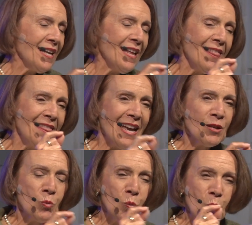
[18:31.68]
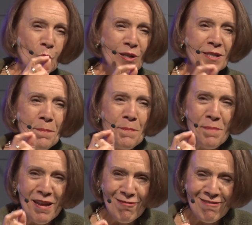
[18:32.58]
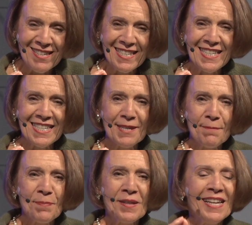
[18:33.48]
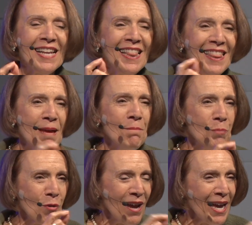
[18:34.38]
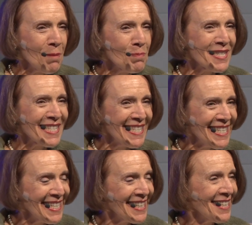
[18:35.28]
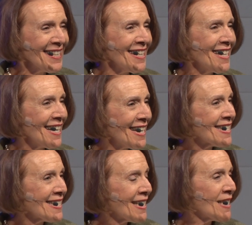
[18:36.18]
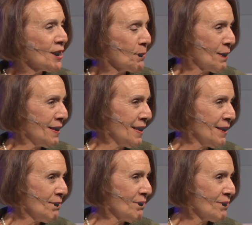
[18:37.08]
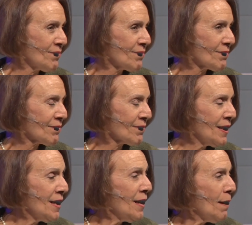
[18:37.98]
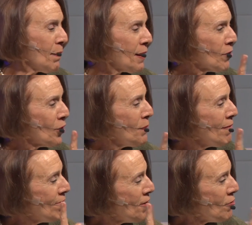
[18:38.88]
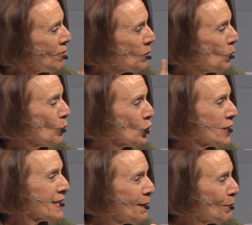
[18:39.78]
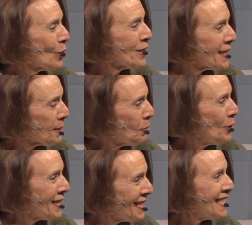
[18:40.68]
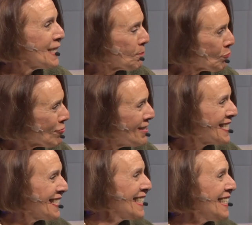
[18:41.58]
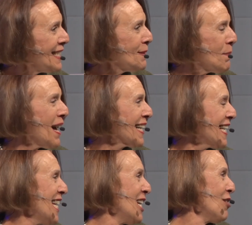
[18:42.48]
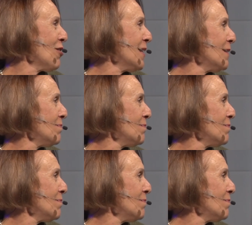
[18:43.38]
that would merit them perhaps seeking a second opinion. But I've got to be very cautious now, because this person is presently in my care.